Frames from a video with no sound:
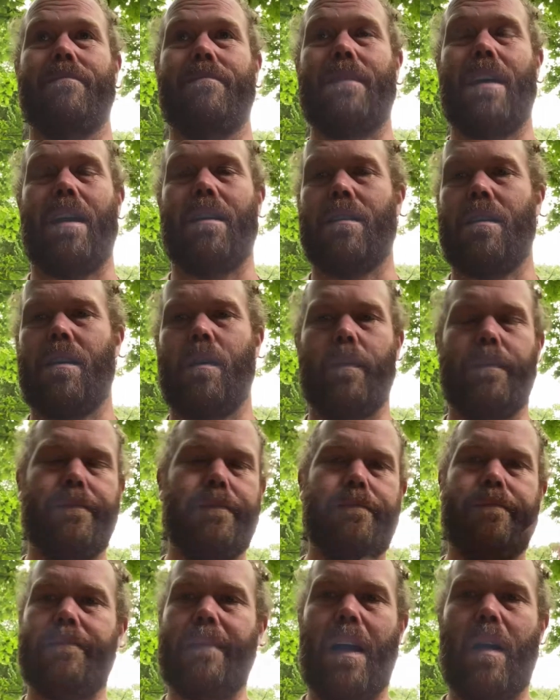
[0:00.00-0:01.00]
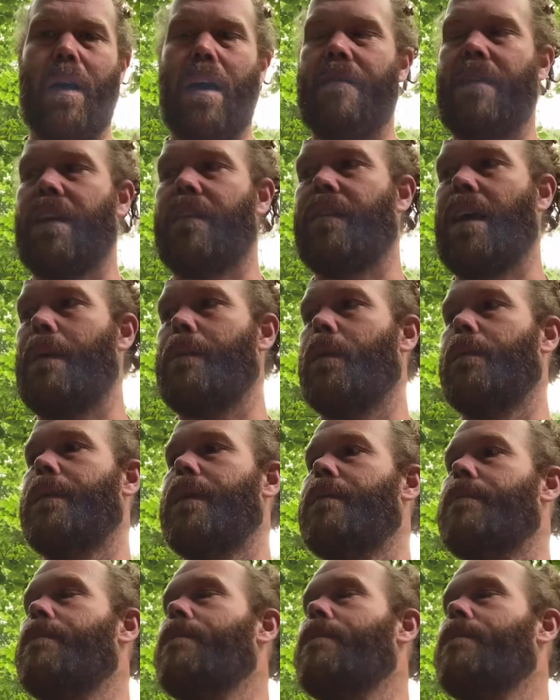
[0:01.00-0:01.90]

I don't know. I don't have an example, but